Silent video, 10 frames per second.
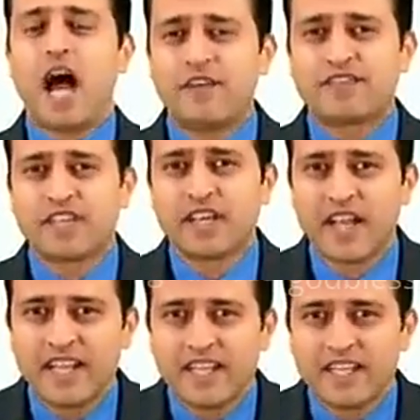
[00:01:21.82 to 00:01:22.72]
After
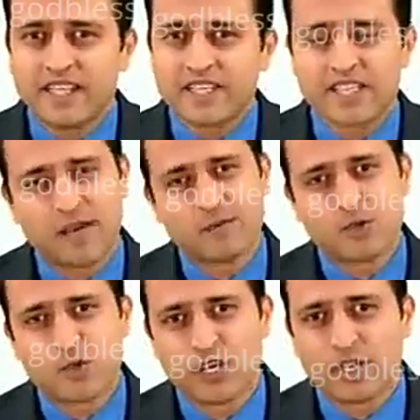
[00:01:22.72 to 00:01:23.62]
writing this, I am
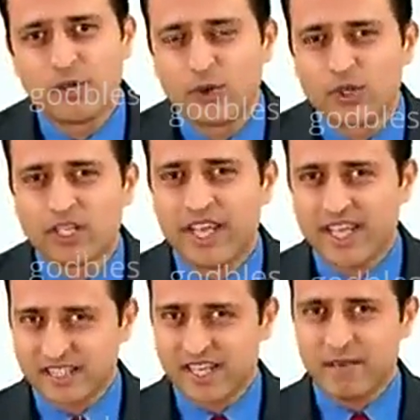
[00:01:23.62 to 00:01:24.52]
sure you know the
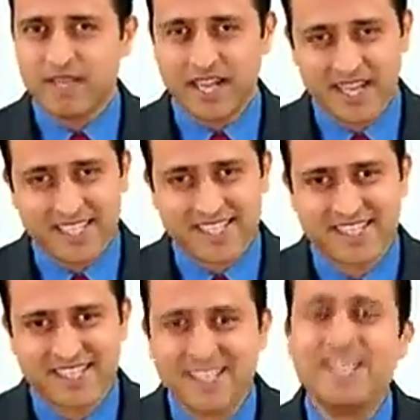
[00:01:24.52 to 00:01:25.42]
next step, that
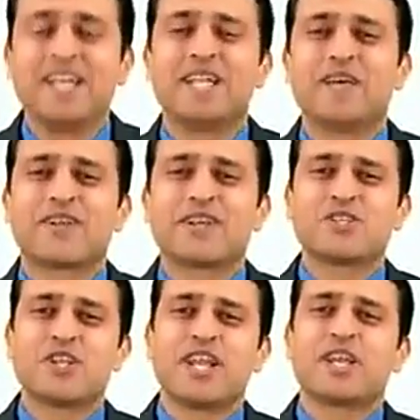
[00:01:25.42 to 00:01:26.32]
is
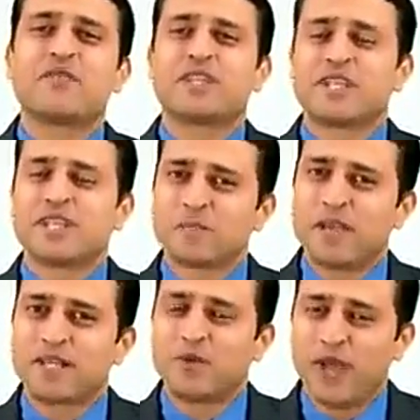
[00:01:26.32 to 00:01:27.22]
differentiating with
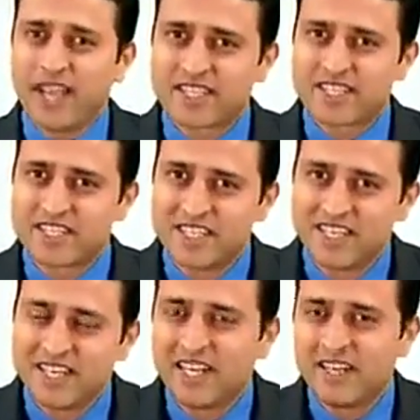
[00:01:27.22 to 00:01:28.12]
respect to x.
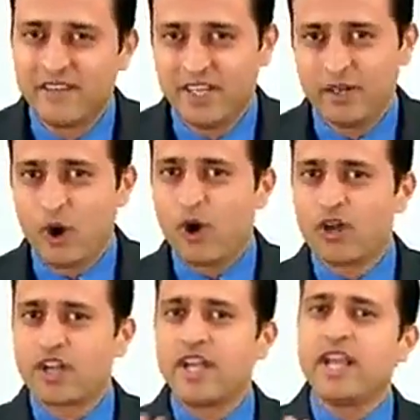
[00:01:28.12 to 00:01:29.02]
We
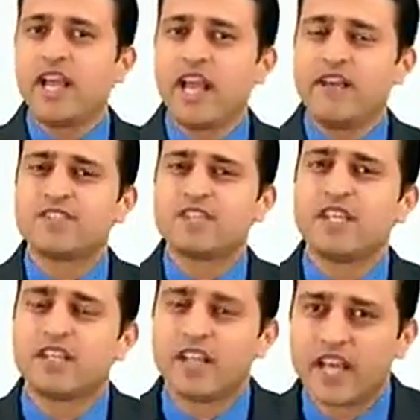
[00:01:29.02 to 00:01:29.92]
already have
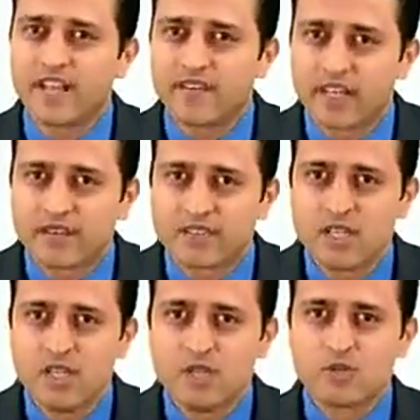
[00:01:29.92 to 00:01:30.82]
seen the derivatives.
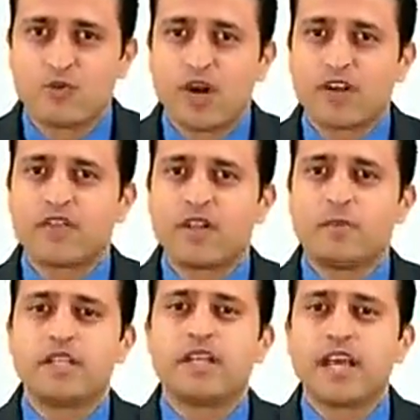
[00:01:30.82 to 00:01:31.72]
So what will
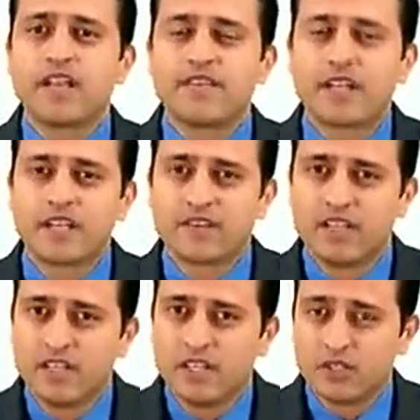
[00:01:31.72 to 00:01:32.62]
be the derivative?
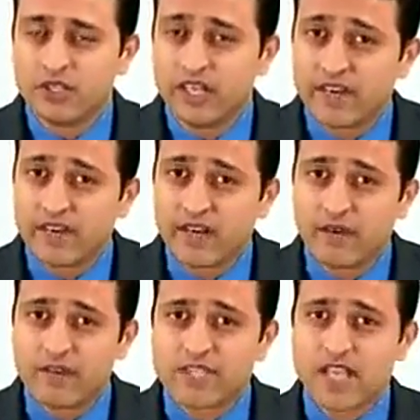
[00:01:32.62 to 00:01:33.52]
The derivative
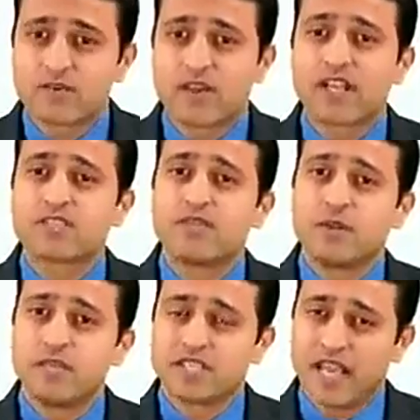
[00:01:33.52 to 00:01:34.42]
of sine square x
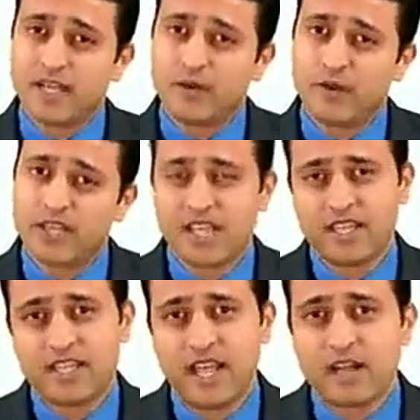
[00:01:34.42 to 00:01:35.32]
will be sine 2x
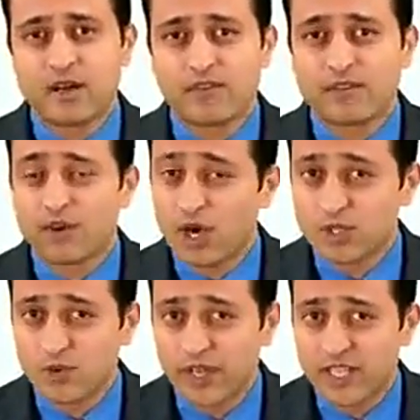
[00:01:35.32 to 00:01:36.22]
and that of
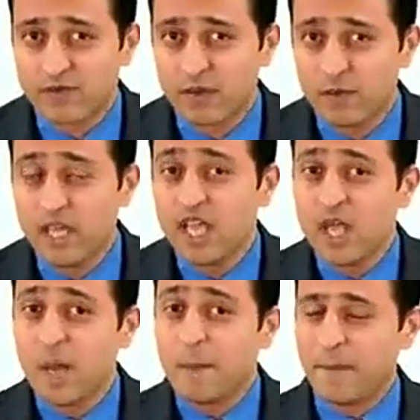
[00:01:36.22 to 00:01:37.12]
cos square x will be
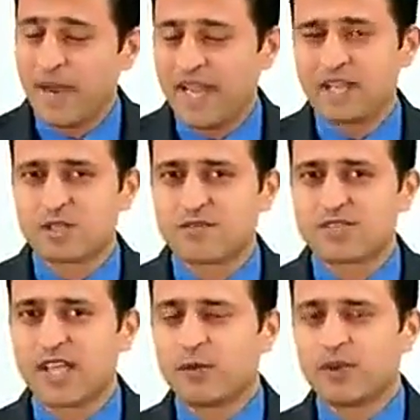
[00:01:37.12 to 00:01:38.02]
minus of
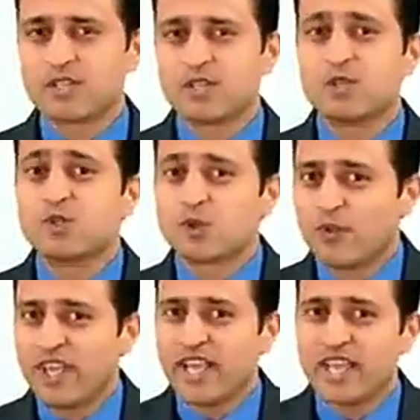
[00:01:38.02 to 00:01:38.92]
sine 2x.
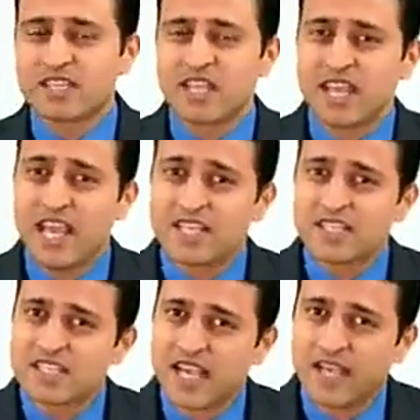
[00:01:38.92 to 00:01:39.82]
So we get a
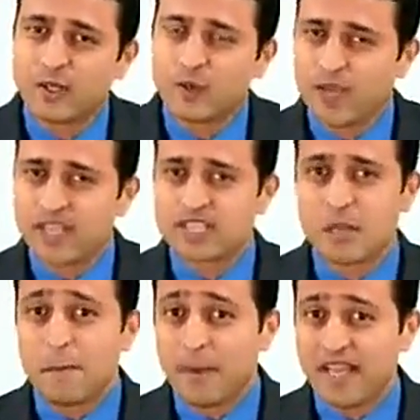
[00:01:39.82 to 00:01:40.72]
sine 2x
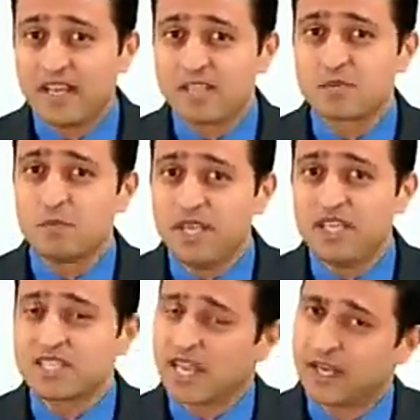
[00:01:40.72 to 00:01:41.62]
minus
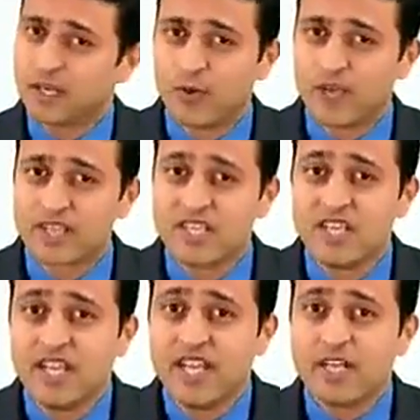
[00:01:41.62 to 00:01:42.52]
b sine 2x
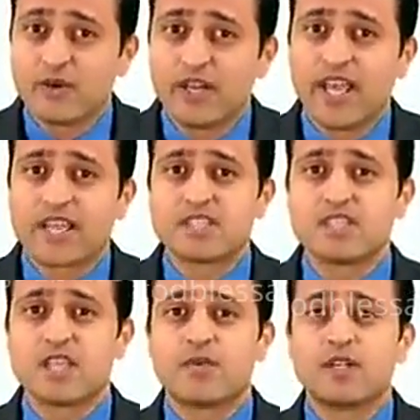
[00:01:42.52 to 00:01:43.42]
into dx
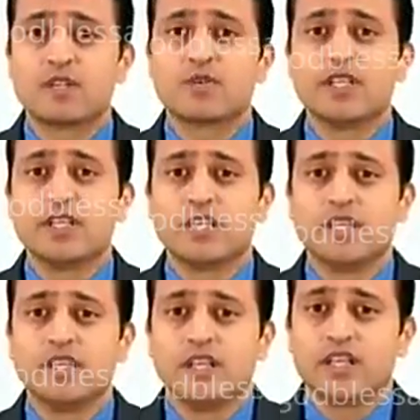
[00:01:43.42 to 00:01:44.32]
is equal to dt.
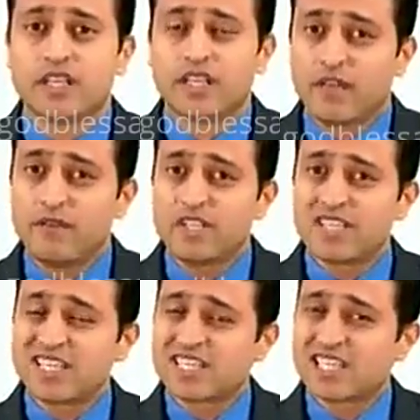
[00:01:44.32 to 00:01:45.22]
Can we
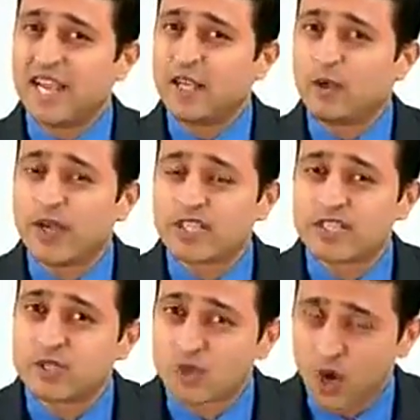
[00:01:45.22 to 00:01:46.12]
say sine
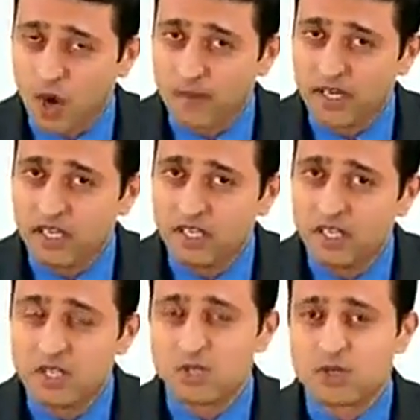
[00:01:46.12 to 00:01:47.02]
2x is common?
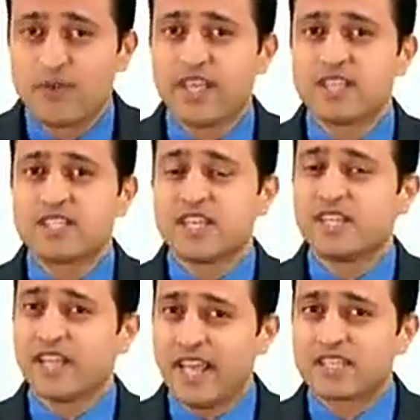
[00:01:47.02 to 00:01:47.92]
So we can say
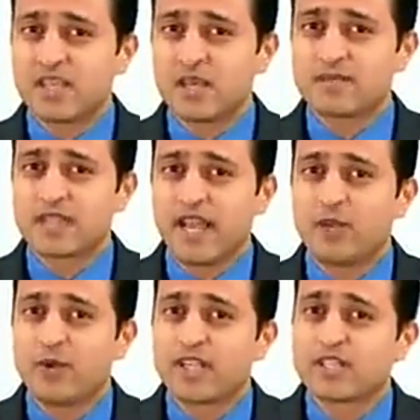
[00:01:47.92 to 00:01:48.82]
in the next step
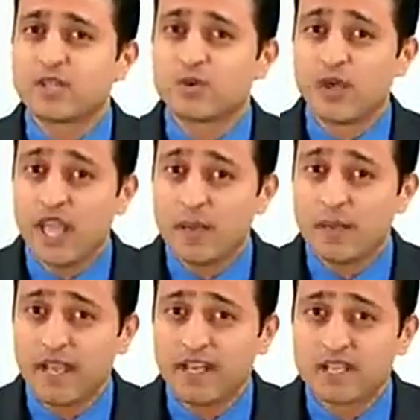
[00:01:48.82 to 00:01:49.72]
sine 2x into a
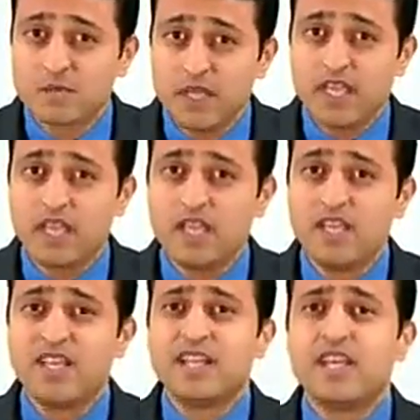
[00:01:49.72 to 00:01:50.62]
minus b
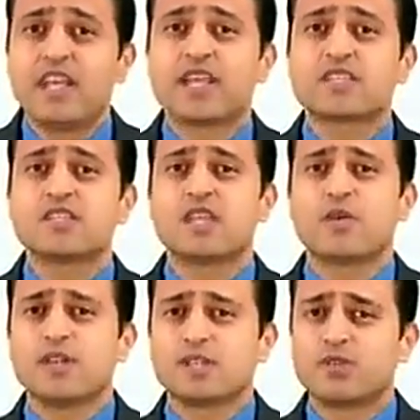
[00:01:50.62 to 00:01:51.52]
dx is
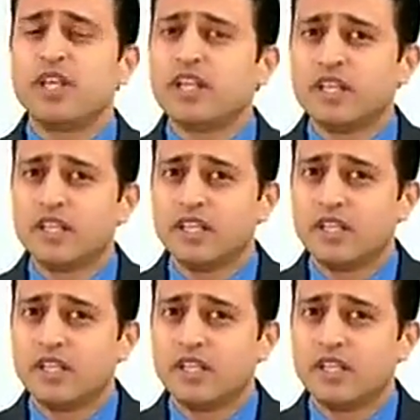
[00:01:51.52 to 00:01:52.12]
equal to dt.